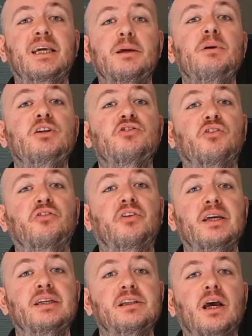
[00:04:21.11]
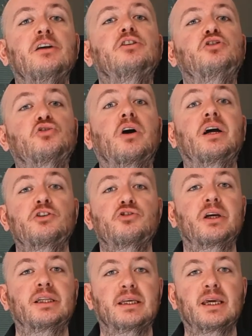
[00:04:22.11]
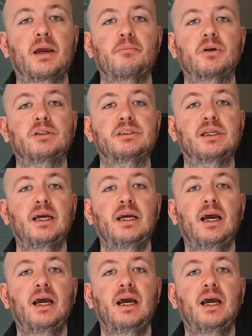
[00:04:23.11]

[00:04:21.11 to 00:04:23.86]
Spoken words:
image of a face to try and trick the cameras.